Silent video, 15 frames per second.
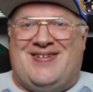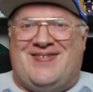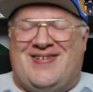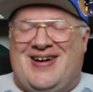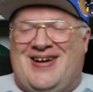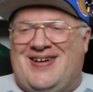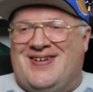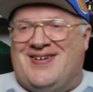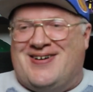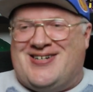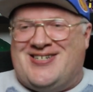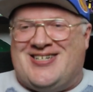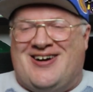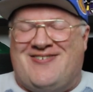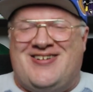in the way he
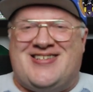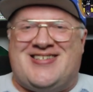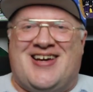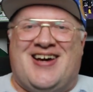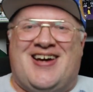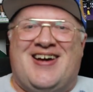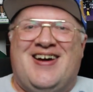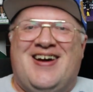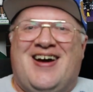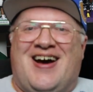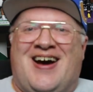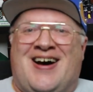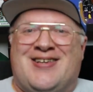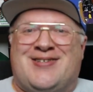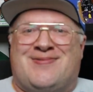looked, shall we say,
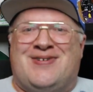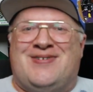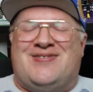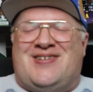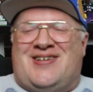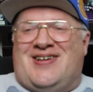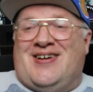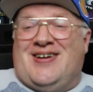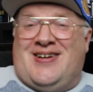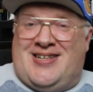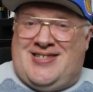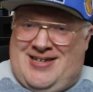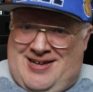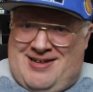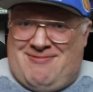as Rudy. I'm
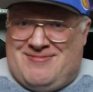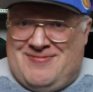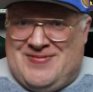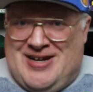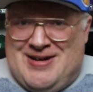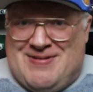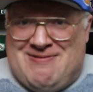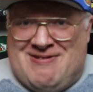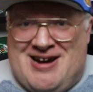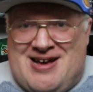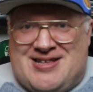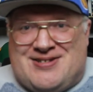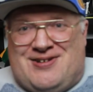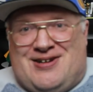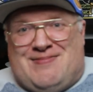not saying Felipe
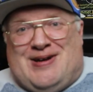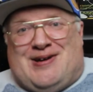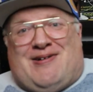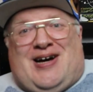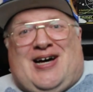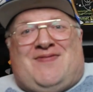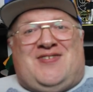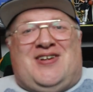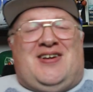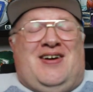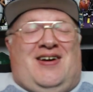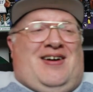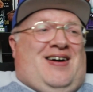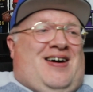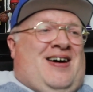Reyes couldn't be crafty,
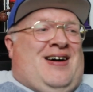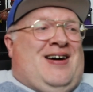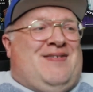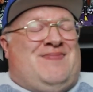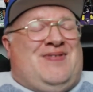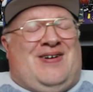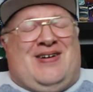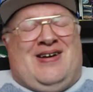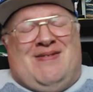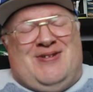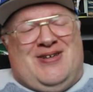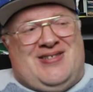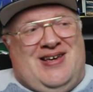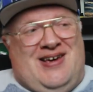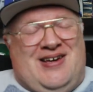but I'm
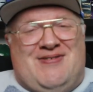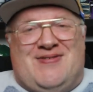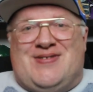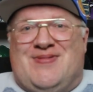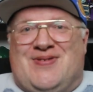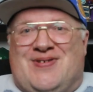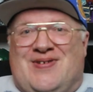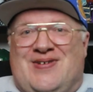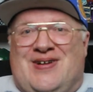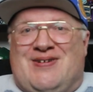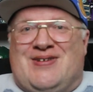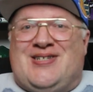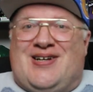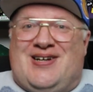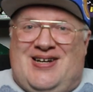just saying he was more, you
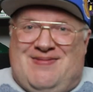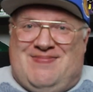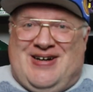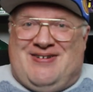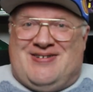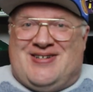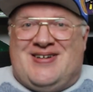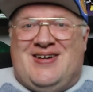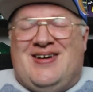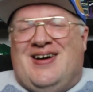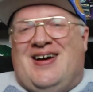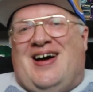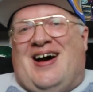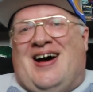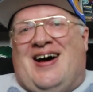know, subtle about it.
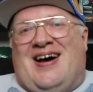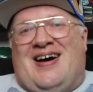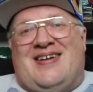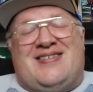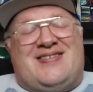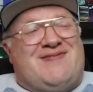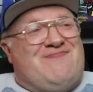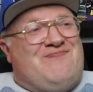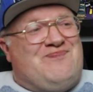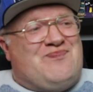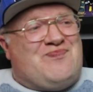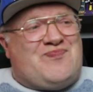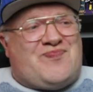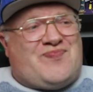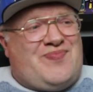And
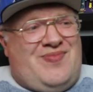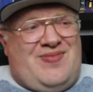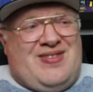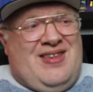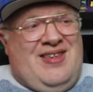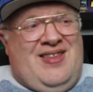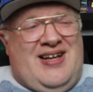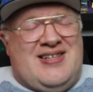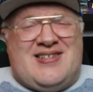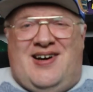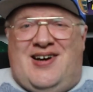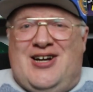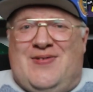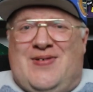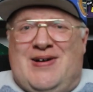that's
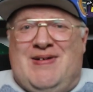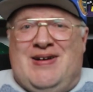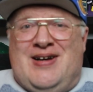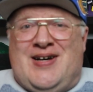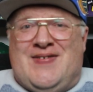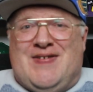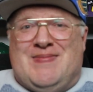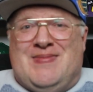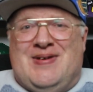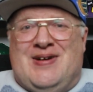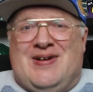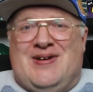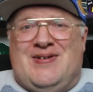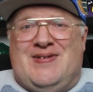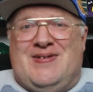kind of why we love him, you
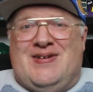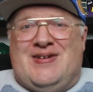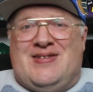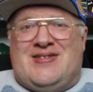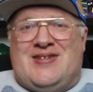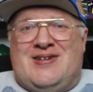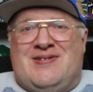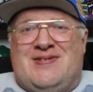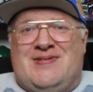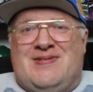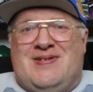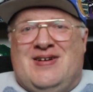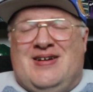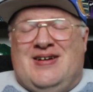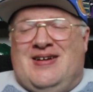know? And so,